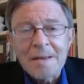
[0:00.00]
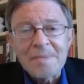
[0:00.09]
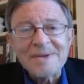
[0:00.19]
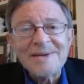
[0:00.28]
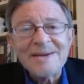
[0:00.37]

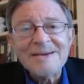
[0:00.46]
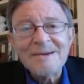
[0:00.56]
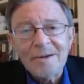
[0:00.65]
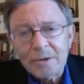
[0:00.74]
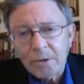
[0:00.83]
but did
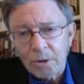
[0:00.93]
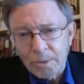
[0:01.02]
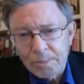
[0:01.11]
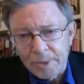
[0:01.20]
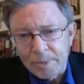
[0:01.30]
not
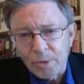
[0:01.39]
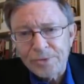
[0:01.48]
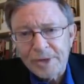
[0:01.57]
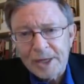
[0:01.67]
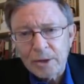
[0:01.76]
arm them
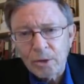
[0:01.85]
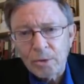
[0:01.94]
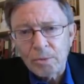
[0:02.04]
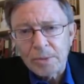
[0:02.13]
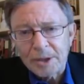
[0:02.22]
with
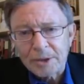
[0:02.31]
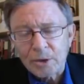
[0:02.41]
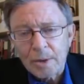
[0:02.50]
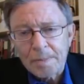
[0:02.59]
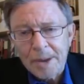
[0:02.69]
NATO
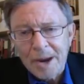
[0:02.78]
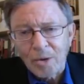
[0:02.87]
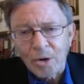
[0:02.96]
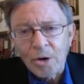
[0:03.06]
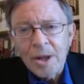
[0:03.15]
military
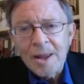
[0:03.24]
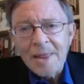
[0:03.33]
power.